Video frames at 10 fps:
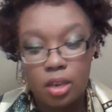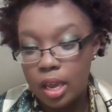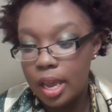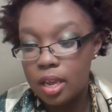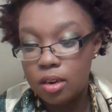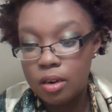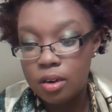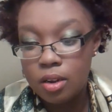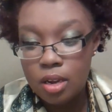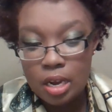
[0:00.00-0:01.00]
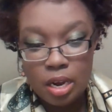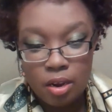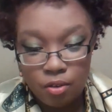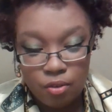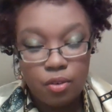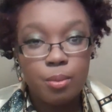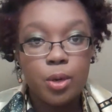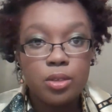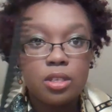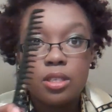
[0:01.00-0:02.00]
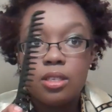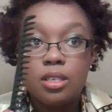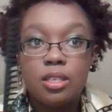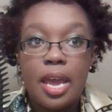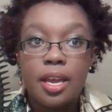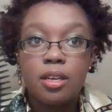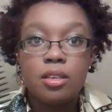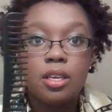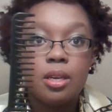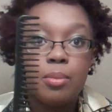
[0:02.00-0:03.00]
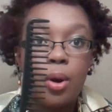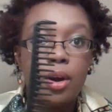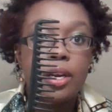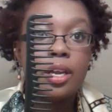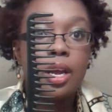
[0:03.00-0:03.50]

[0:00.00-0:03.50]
And for most detangling and parting,